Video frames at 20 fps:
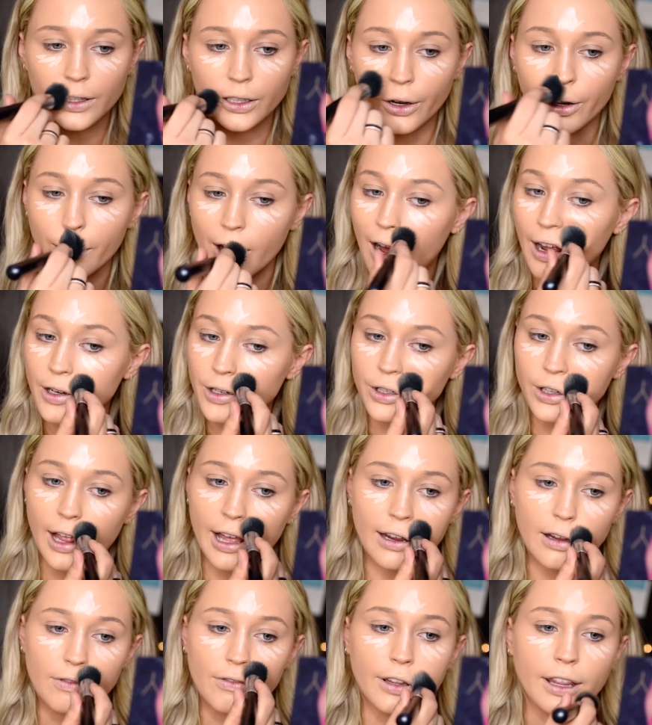So I do
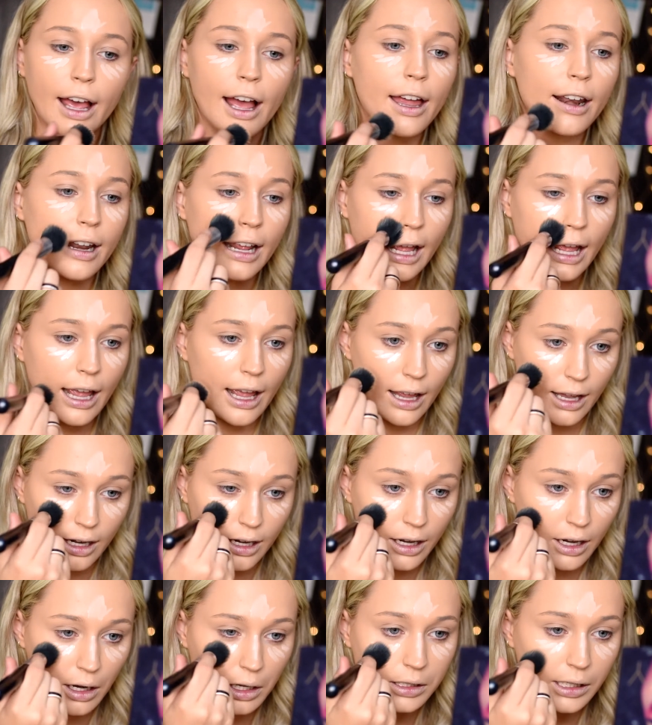like it for that,
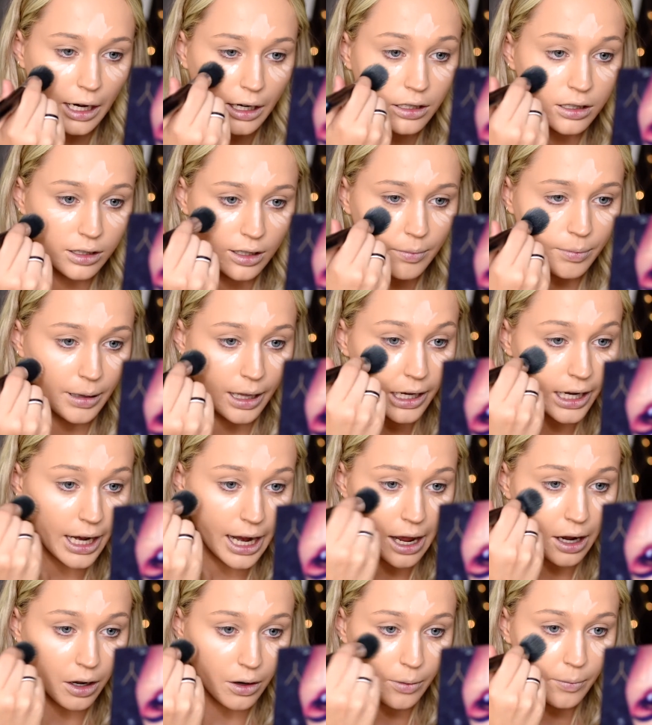and it's actually blending
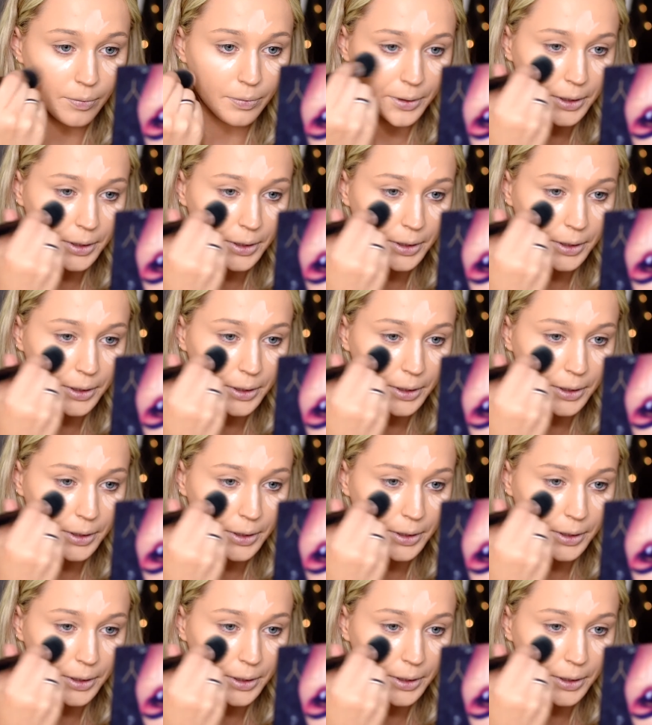out.